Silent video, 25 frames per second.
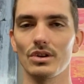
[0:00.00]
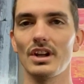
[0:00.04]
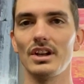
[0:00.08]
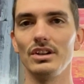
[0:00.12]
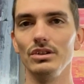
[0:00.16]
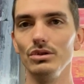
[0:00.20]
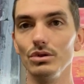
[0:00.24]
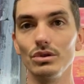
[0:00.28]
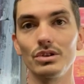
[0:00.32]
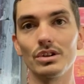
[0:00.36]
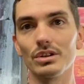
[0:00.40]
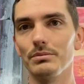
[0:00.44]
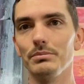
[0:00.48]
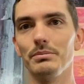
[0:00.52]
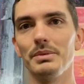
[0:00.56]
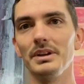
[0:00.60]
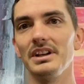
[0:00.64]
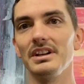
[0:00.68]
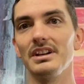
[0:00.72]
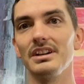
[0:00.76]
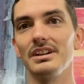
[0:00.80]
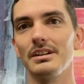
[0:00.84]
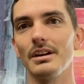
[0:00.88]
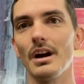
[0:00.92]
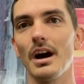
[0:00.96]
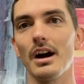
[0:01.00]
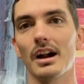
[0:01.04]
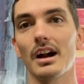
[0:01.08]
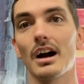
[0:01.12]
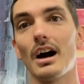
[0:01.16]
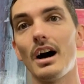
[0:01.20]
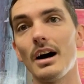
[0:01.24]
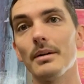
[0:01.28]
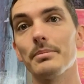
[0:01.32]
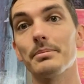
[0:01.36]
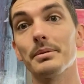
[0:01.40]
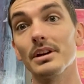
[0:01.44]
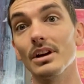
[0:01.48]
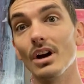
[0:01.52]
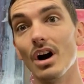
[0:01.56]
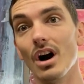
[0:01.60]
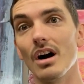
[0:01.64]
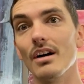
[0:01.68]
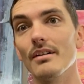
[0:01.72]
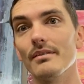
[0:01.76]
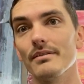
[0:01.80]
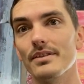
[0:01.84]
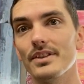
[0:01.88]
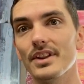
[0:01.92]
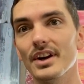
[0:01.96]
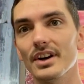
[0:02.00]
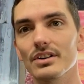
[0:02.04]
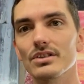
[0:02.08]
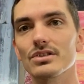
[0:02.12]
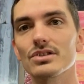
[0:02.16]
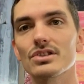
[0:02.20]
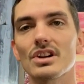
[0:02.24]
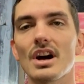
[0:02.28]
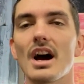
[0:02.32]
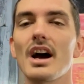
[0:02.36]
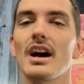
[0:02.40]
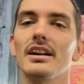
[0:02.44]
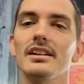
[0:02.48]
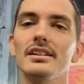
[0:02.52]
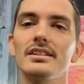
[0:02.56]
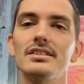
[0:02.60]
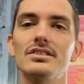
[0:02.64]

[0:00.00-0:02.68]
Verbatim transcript: that you can be a copy of their style.